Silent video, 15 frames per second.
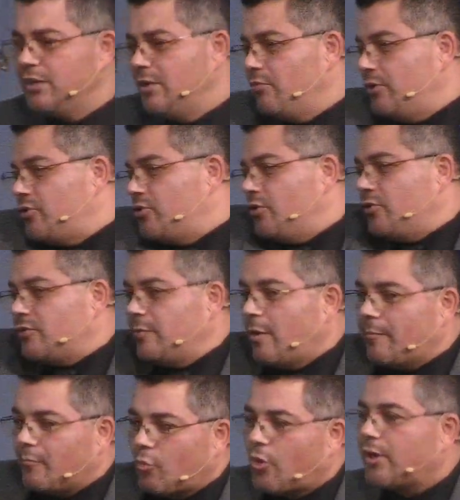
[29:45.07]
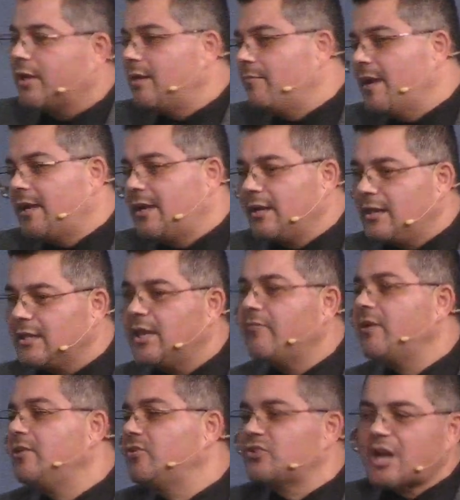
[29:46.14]
Where you was just you know, working, making
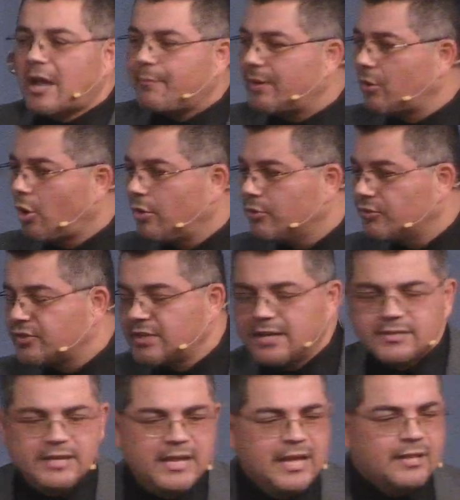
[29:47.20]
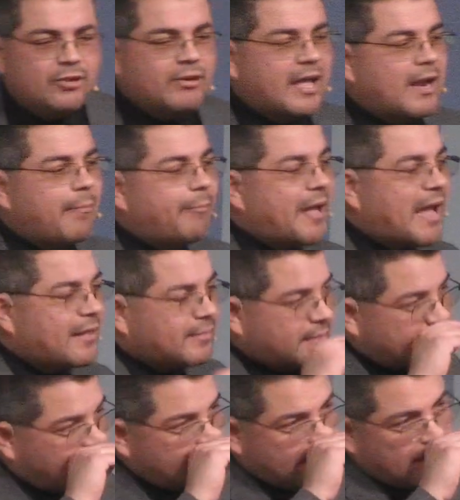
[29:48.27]
a living, shopping, all those things, they're not a
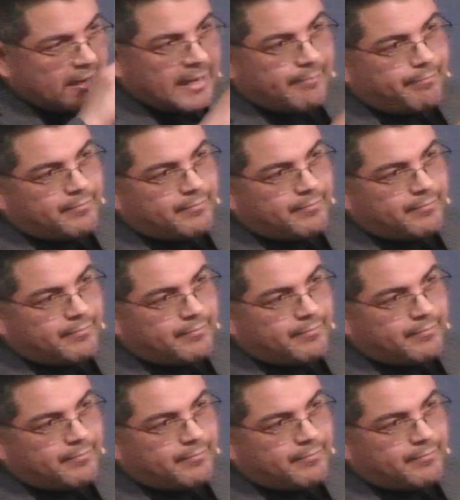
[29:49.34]
bad thing.